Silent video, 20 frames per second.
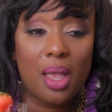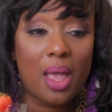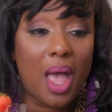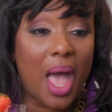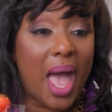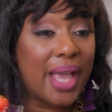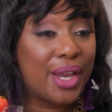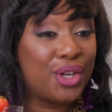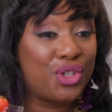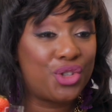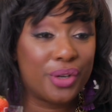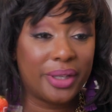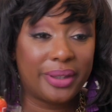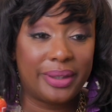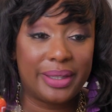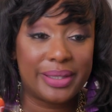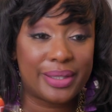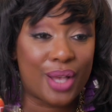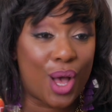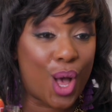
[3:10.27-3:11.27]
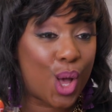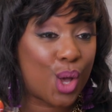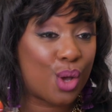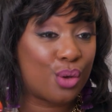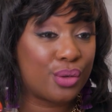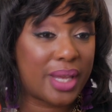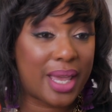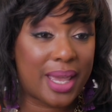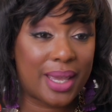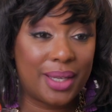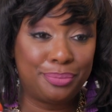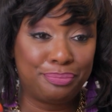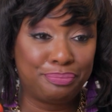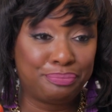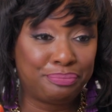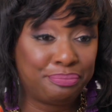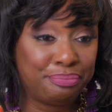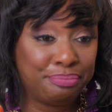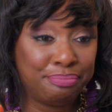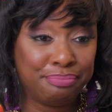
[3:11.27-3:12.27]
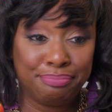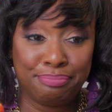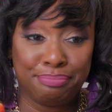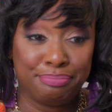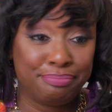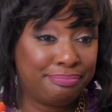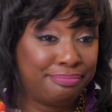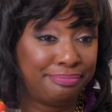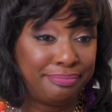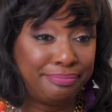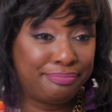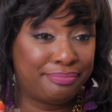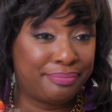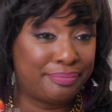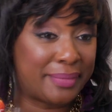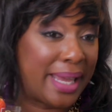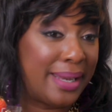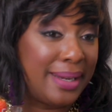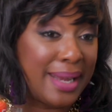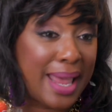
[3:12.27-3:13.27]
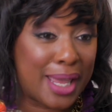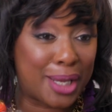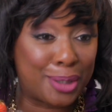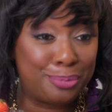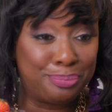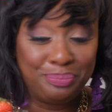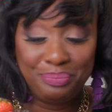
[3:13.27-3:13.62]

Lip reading: I can drink this all day and night.